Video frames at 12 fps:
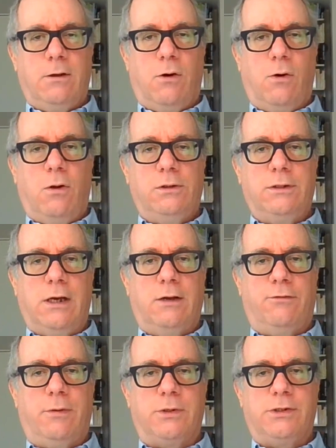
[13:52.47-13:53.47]
all
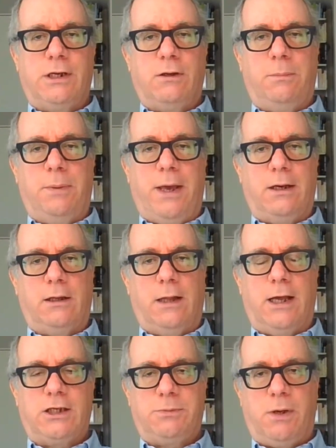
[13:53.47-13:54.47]
done from a single pane of
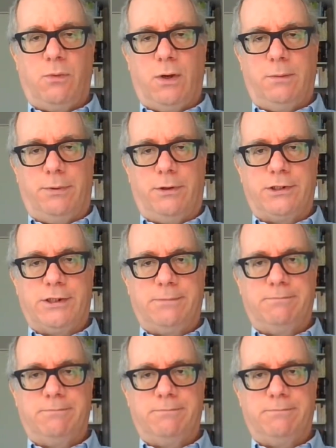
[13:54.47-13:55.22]
glass by one person.